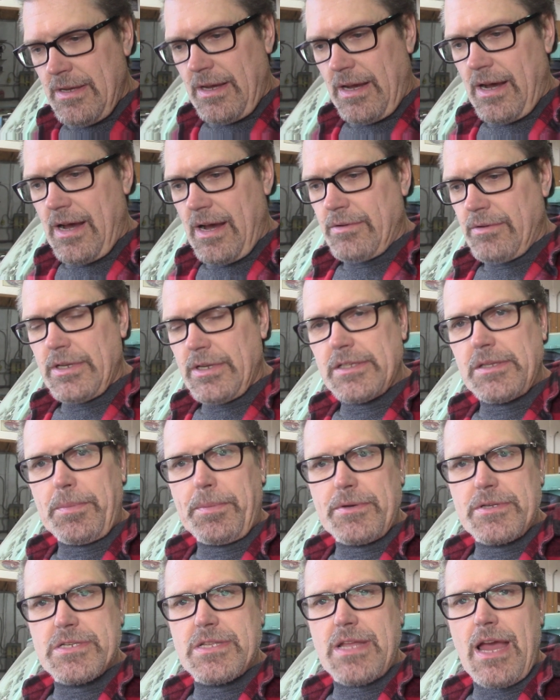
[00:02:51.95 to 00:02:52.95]
I would like to
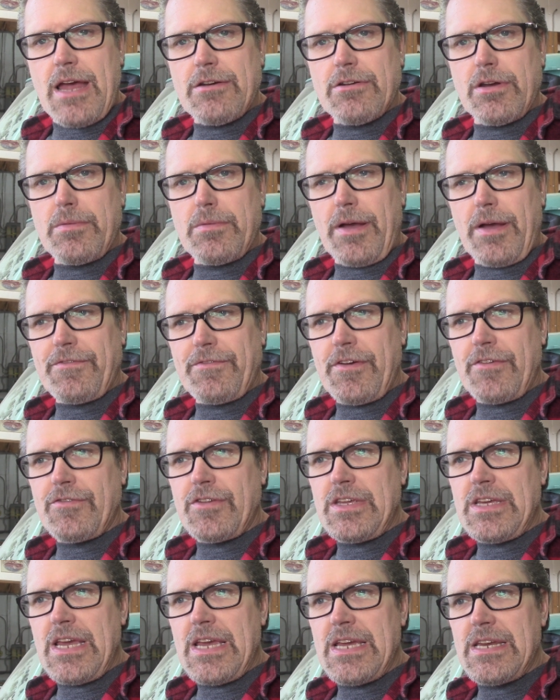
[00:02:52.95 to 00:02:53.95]
put a standard in my
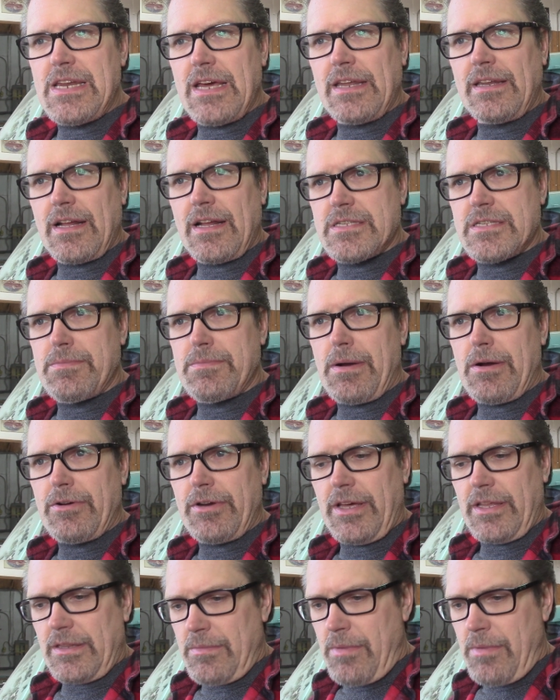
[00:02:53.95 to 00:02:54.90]
58, and that's about it.